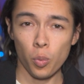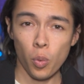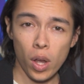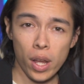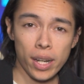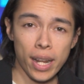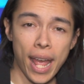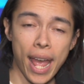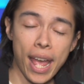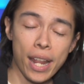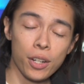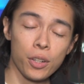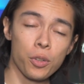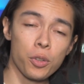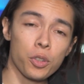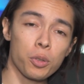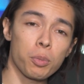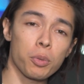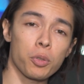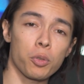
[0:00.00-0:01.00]
1 and
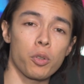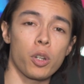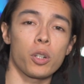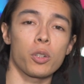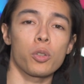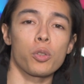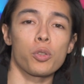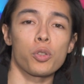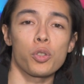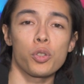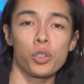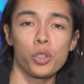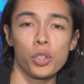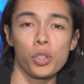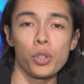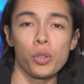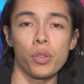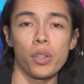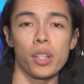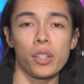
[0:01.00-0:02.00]
Christmas Chronicles
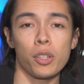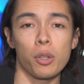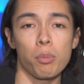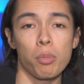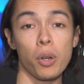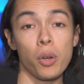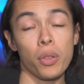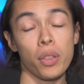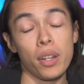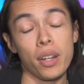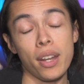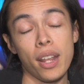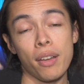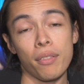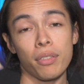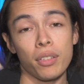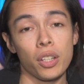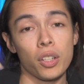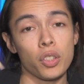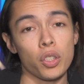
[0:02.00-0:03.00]
2. These are both
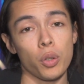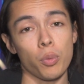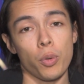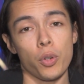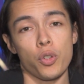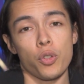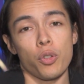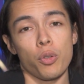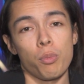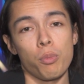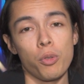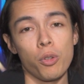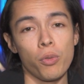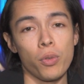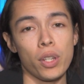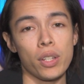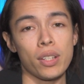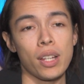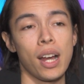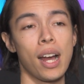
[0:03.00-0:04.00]
Netflix original
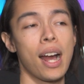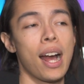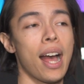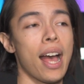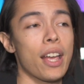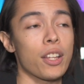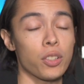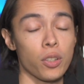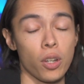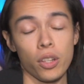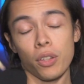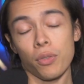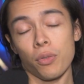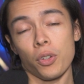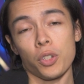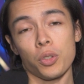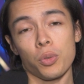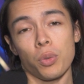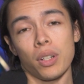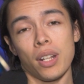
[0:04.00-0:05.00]
movies. I saw the
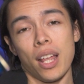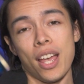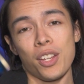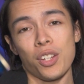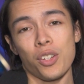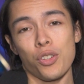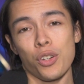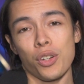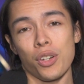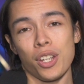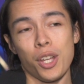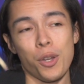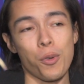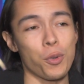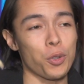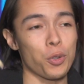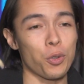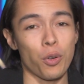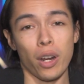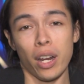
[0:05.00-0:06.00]
first one last year. It
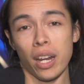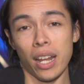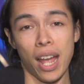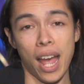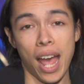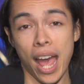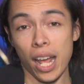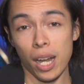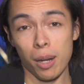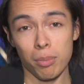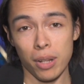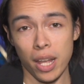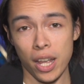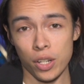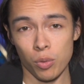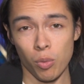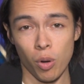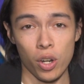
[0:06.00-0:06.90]
was great. I had a blast